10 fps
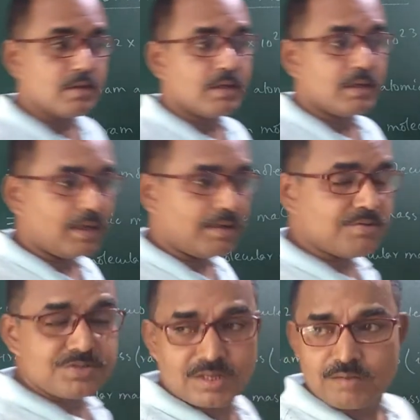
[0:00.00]
Now you
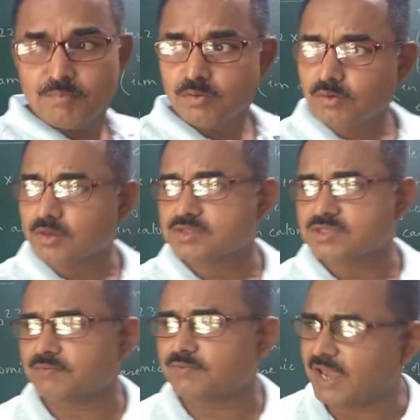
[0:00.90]
see, mole
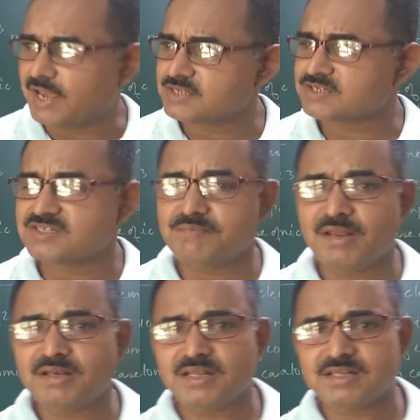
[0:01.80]
concept has
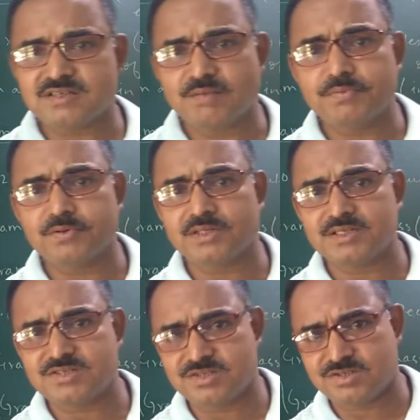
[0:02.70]
tremendous
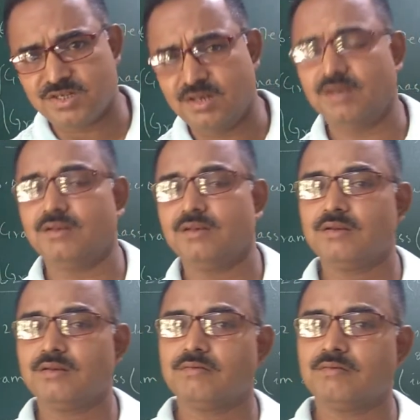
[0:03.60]
importance in
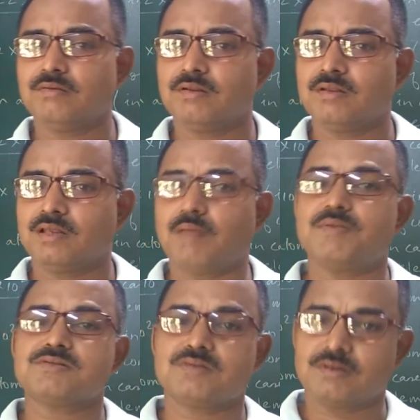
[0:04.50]

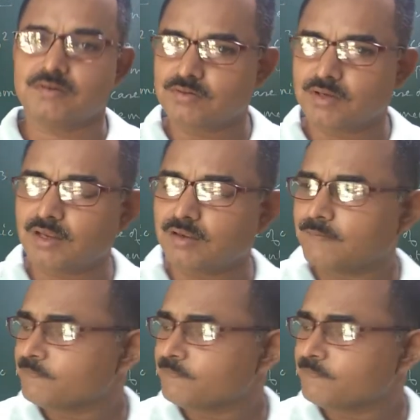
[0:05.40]
chemistry. Okay,